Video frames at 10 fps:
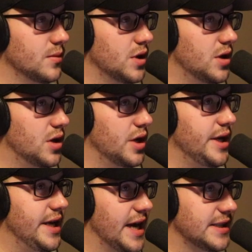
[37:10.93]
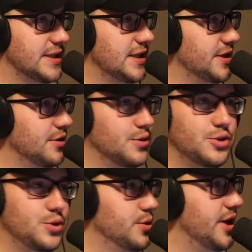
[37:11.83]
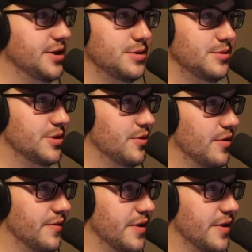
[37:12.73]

Yes, they still do not do general effect.